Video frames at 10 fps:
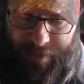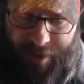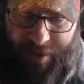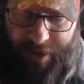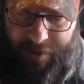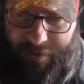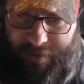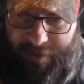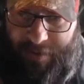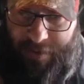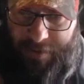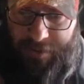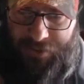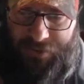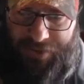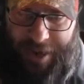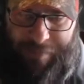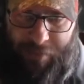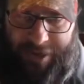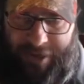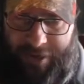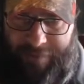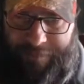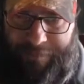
All right. Let's just hop right in.